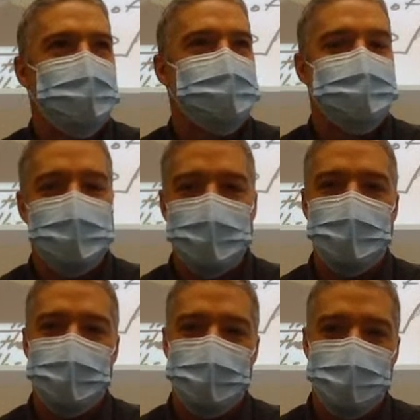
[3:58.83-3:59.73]

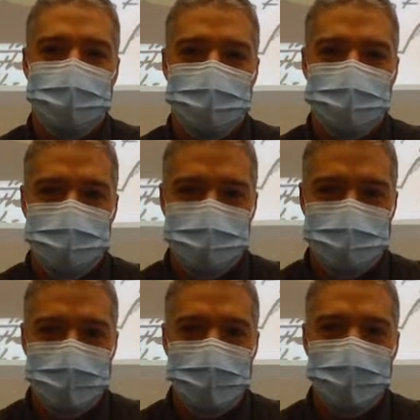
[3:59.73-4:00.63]
C,
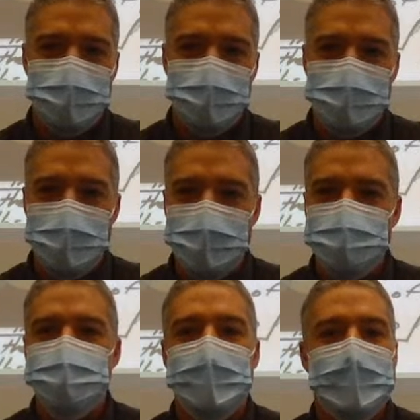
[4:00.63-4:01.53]

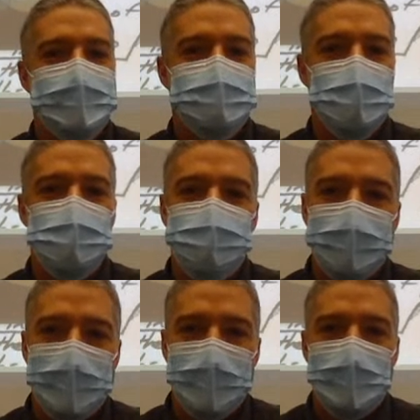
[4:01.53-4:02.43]
yes. So
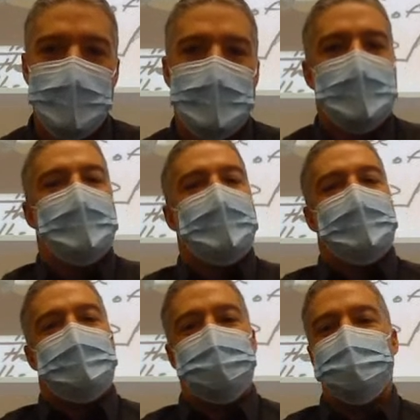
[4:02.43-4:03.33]

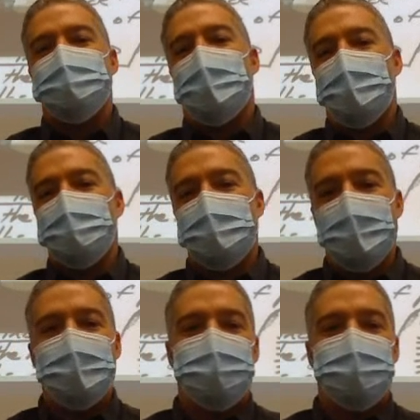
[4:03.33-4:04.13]
this is called the law